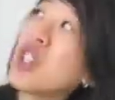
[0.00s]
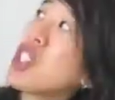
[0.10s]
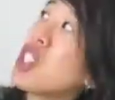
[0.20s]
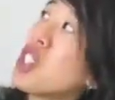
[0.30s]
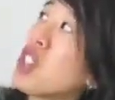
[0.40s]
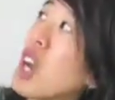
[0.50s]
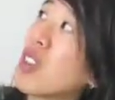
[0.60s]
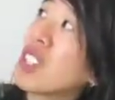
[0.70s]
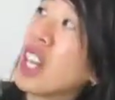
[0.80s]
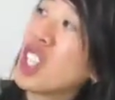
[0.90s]
original
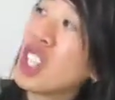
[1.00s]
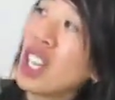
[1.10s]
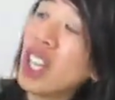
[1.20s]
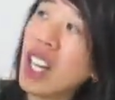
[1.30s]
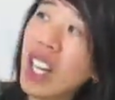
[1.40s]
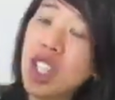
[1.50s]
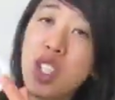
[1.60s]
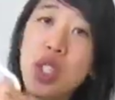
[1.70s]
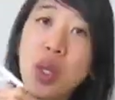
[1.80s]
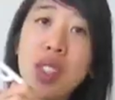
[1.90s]
scarf collection and I
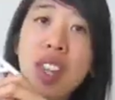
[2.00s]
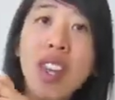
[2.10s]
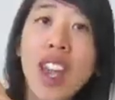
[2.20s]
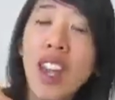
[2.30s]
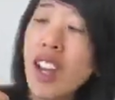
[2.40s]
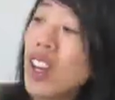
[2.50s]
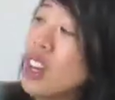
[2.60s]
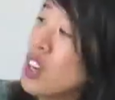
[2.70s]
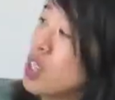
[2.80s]
just use a hanger